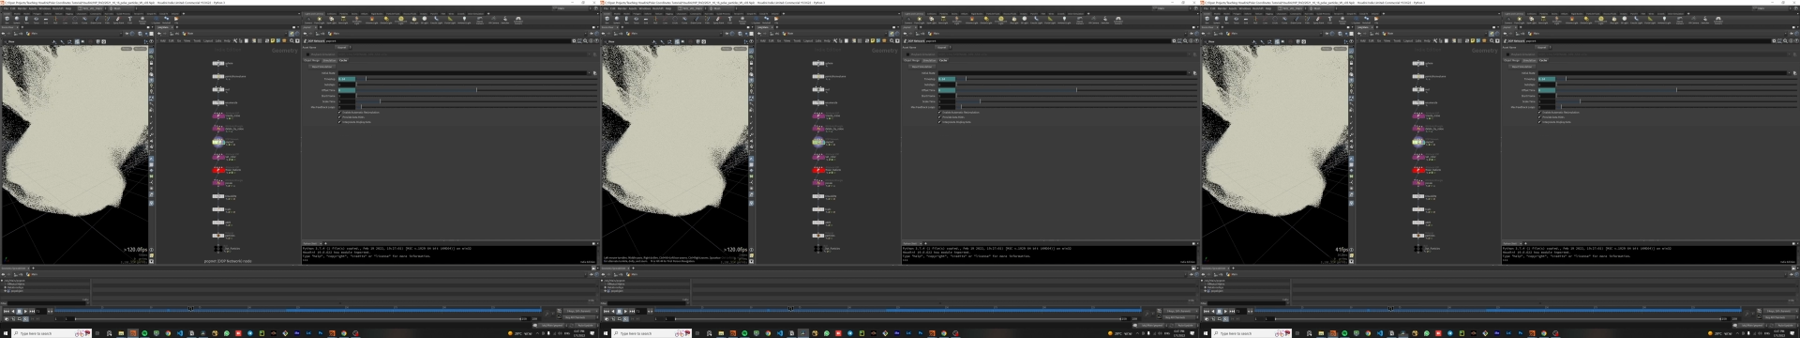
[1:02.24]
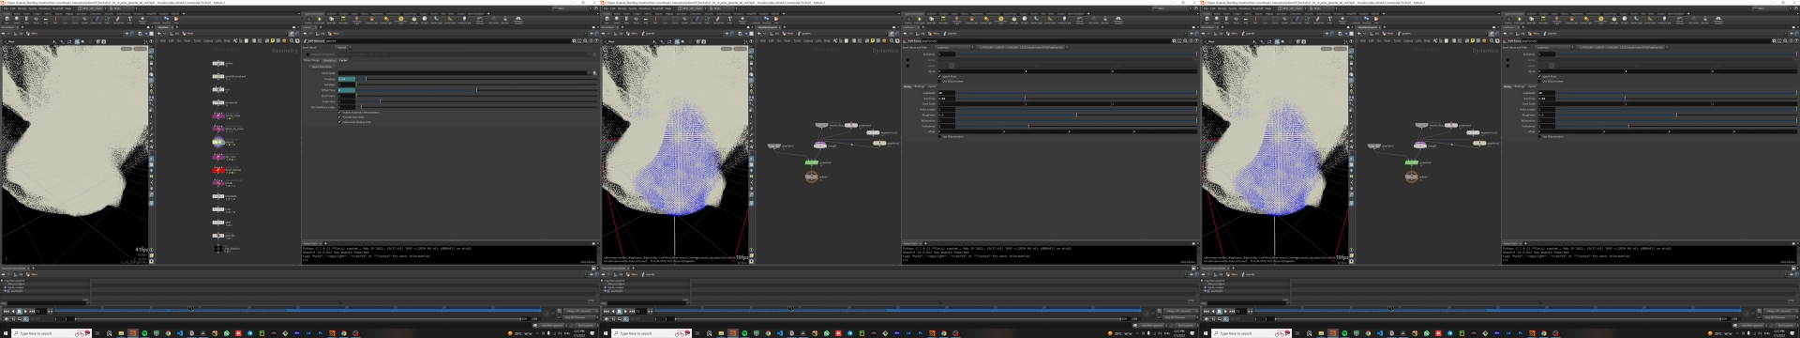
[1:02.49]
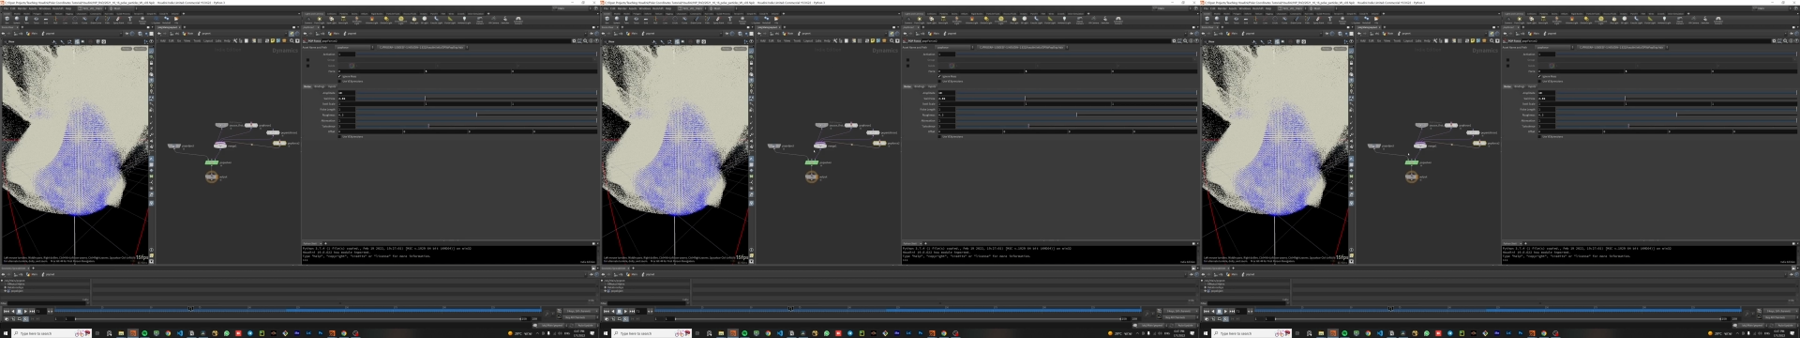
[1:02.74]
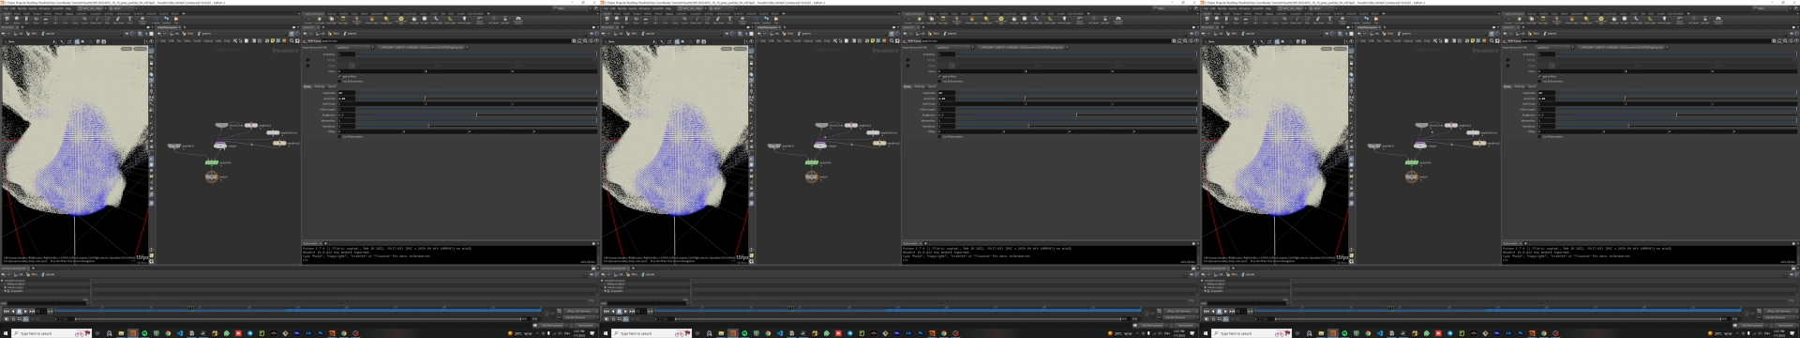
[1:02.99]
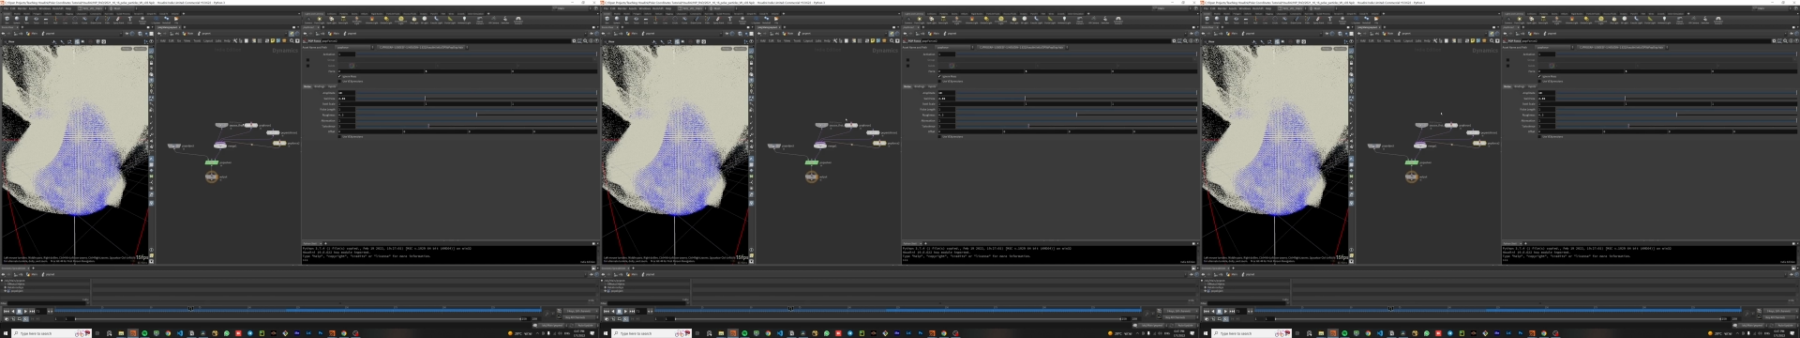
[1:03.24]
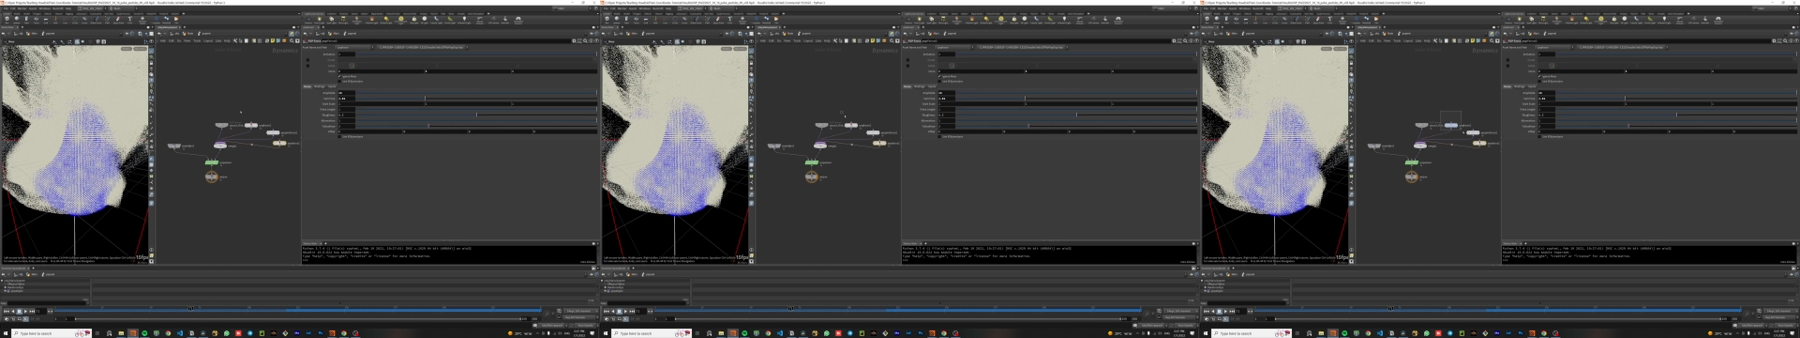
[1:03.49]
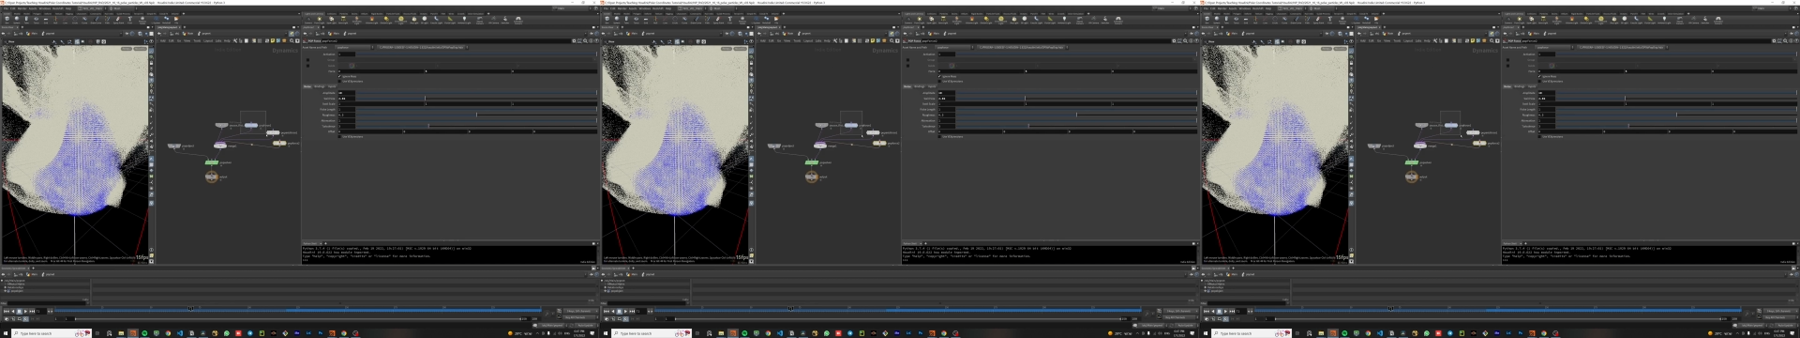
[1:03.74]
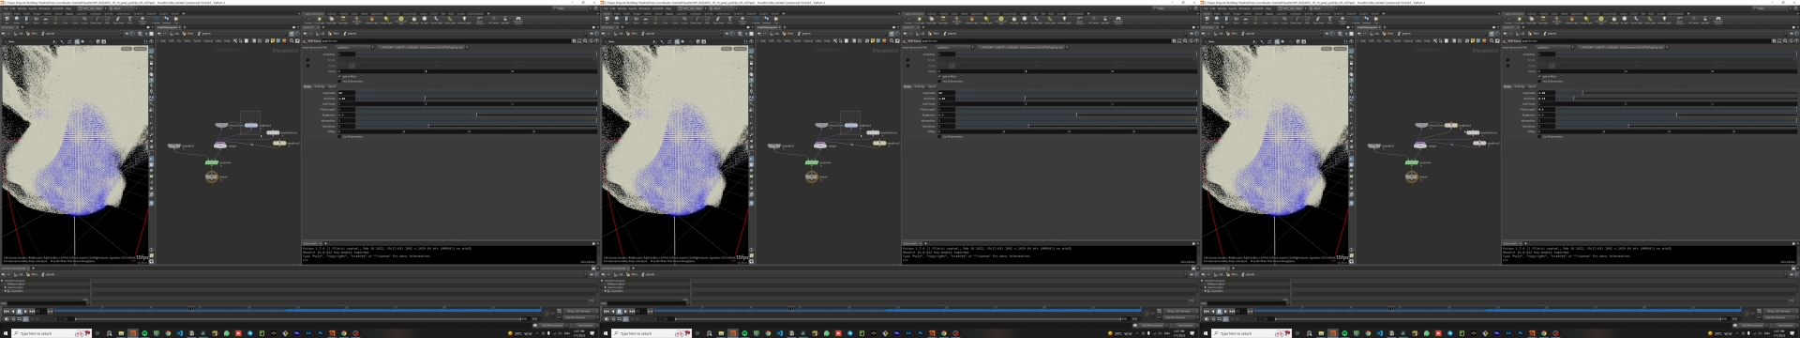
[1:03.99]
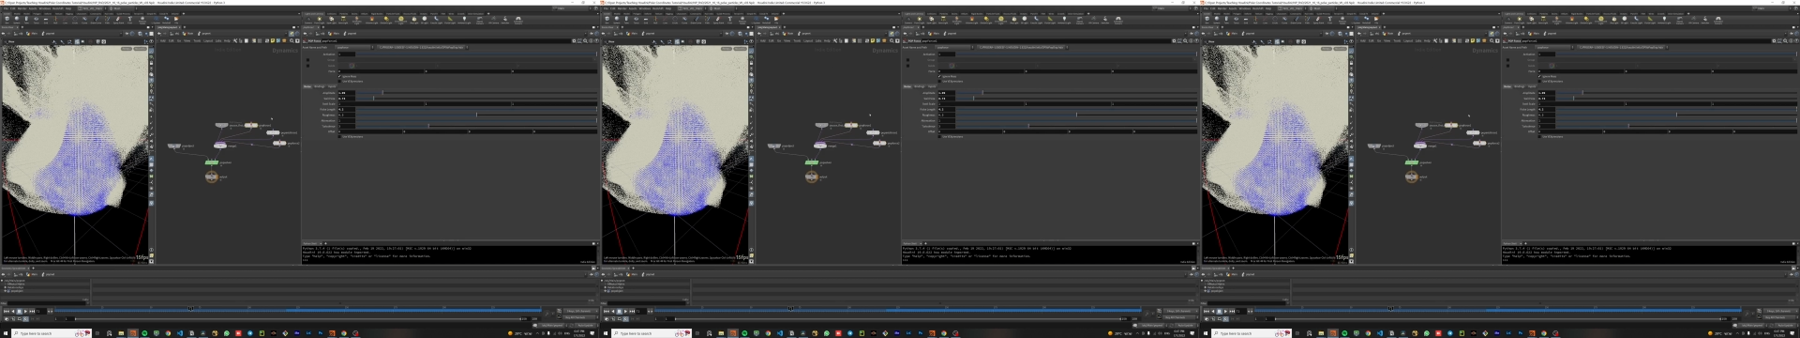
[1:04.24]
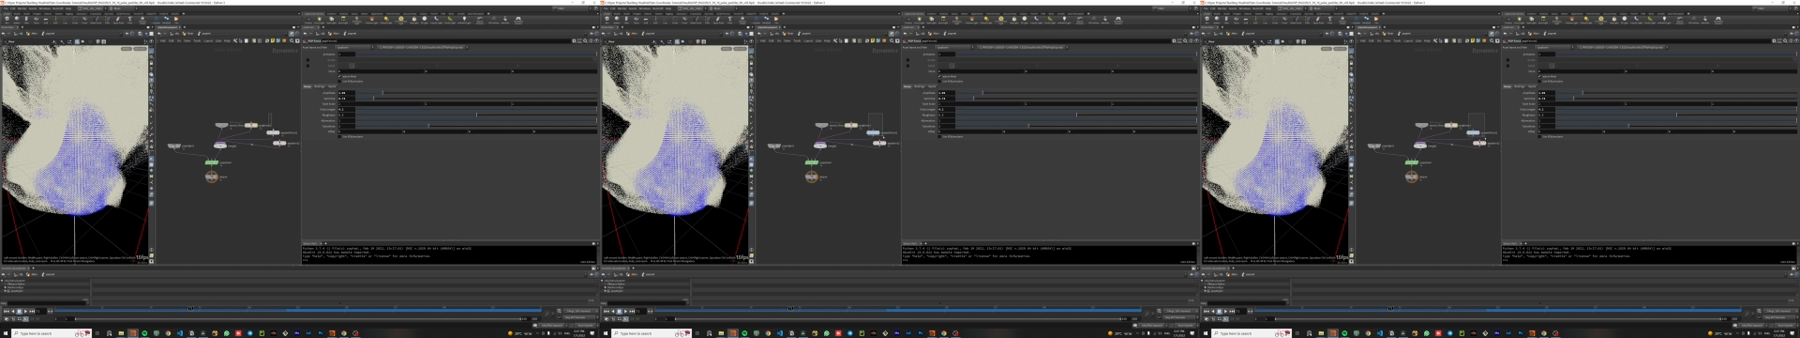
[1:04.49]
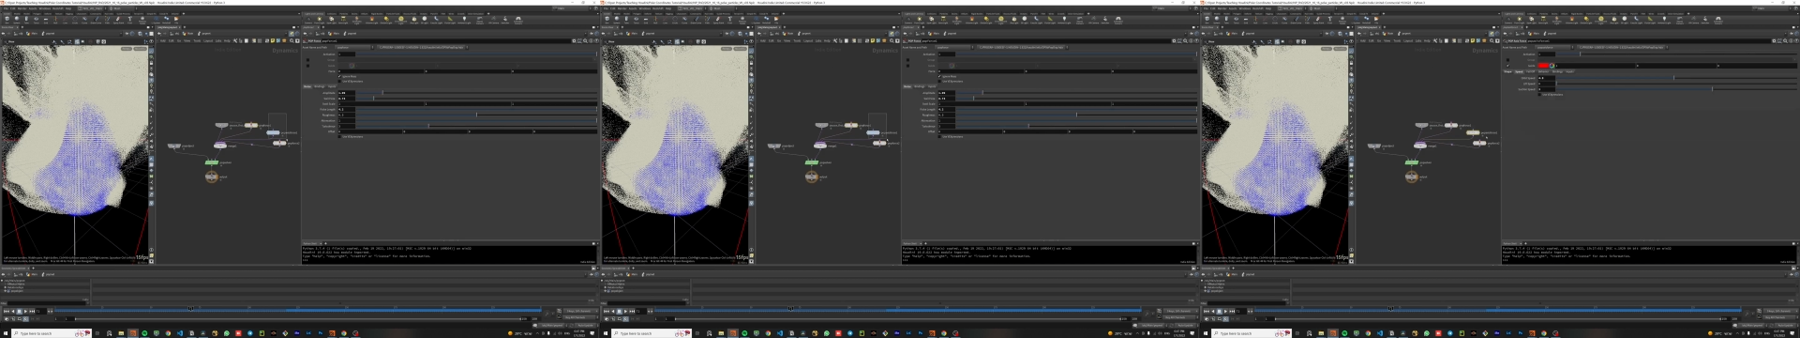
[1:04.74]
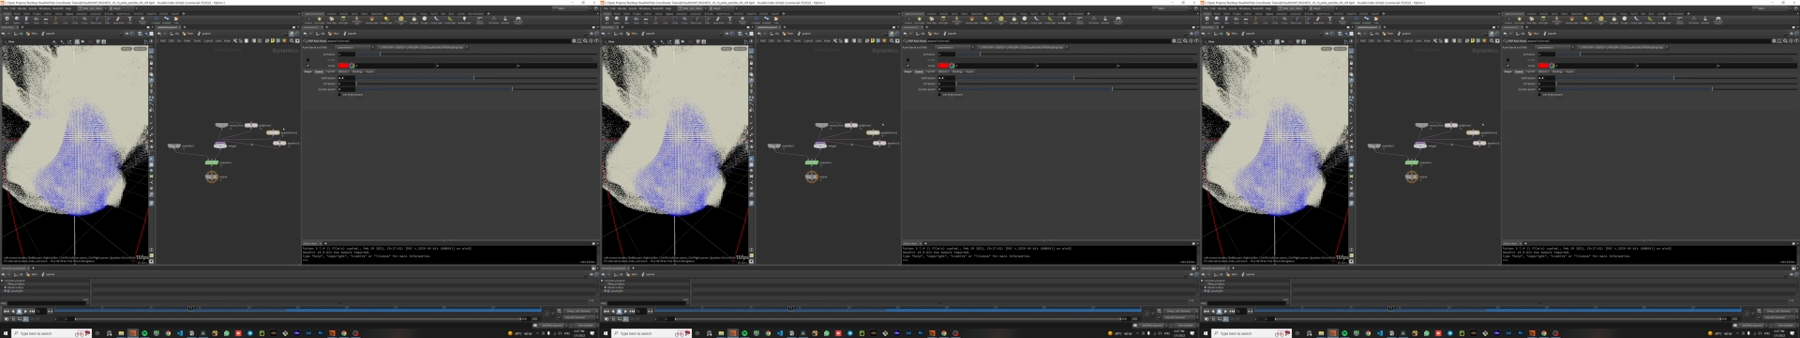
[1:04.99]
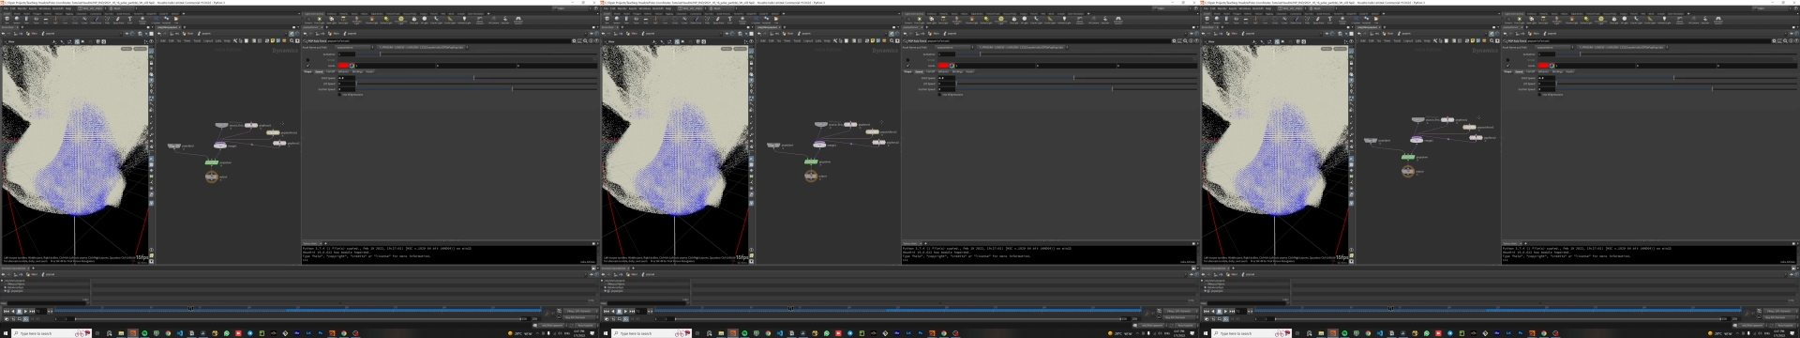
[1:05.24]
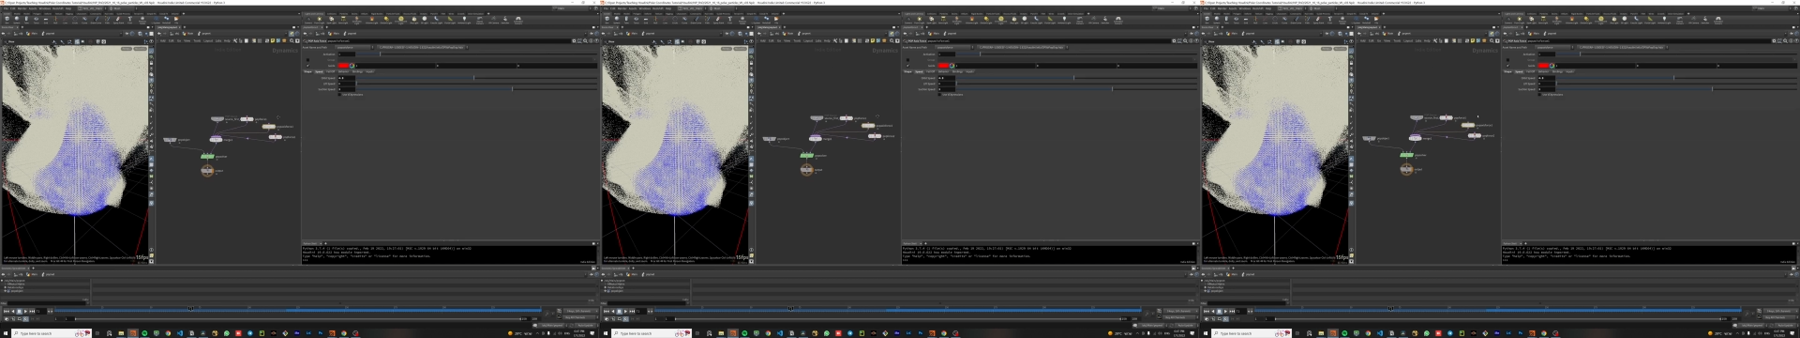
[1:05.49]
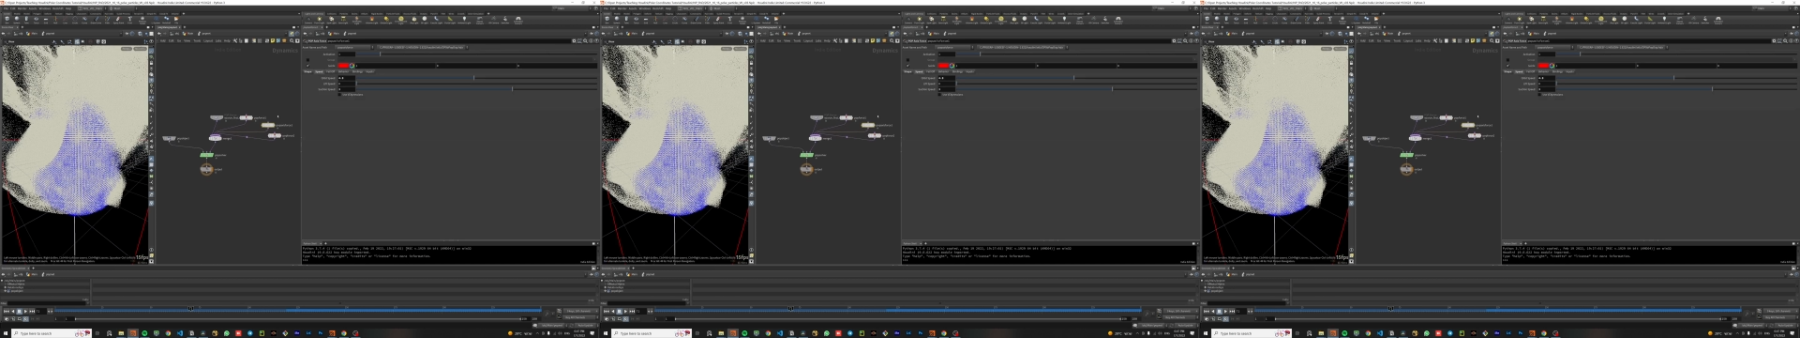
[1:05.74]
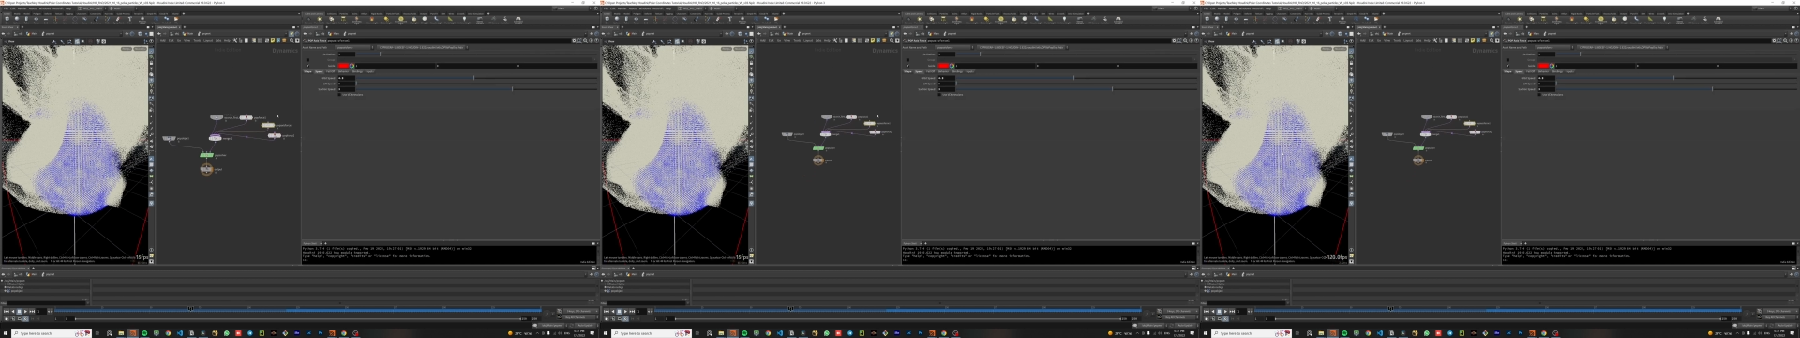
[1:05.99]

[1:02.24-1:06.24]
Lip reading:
Nobody's mouth can be seen.